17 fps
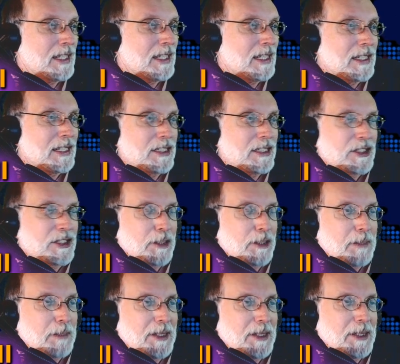so
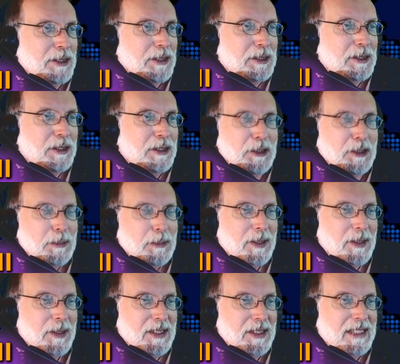Peter
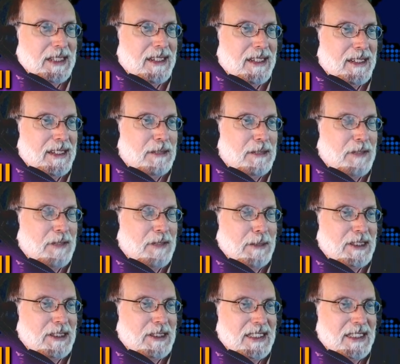Duesberg
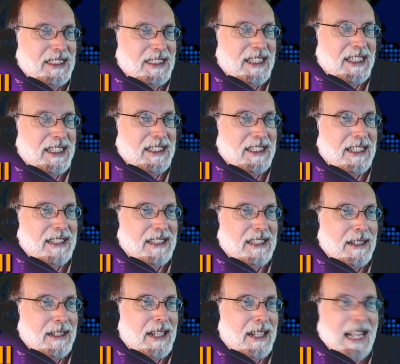famously said that
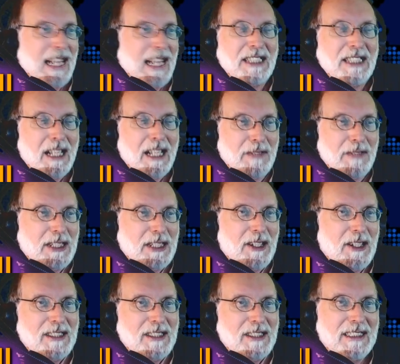HIV
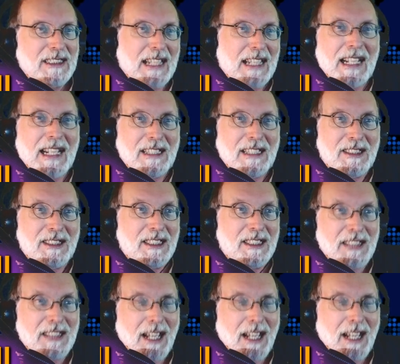causes AIDS
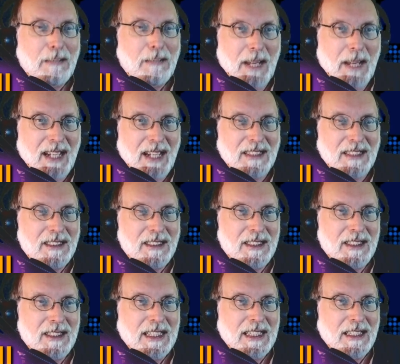does not pass
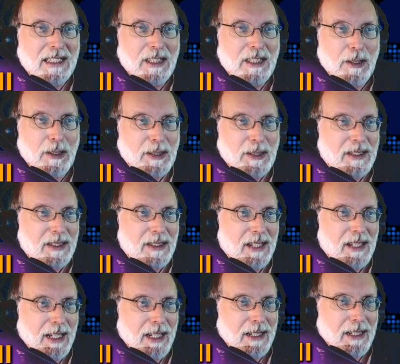the Koch
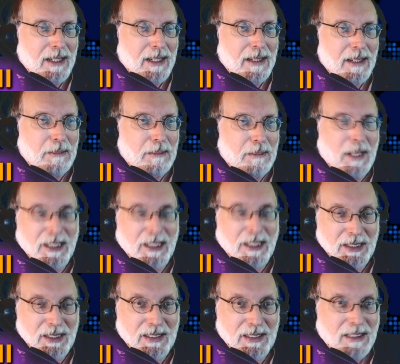
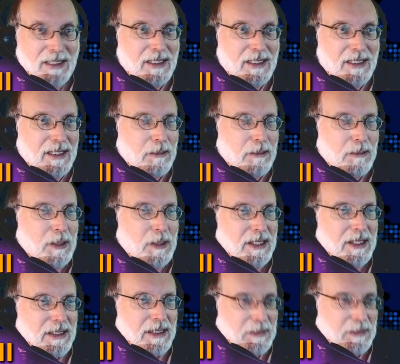postulates. And we're going
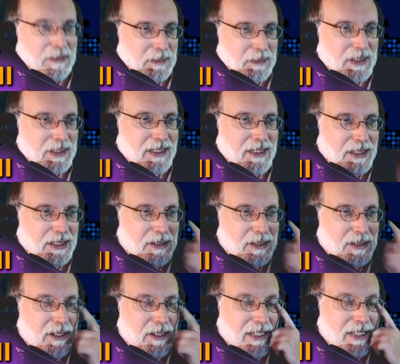to continue
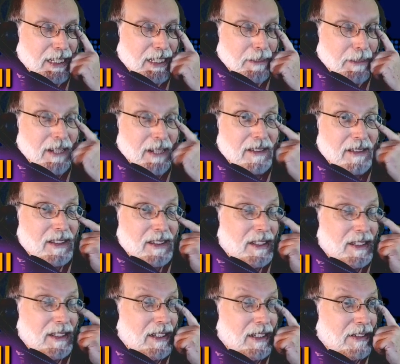talking about
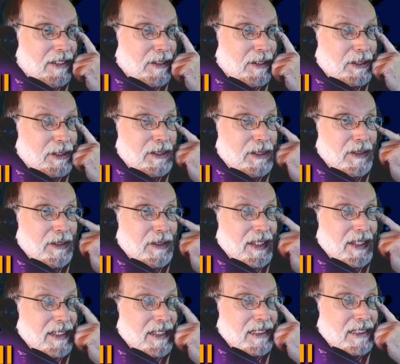those two
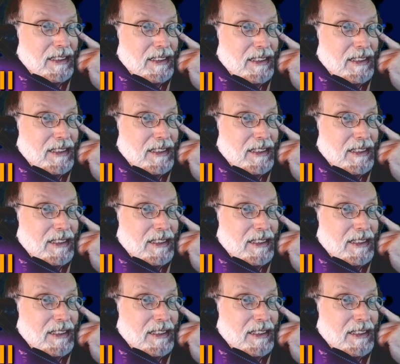things,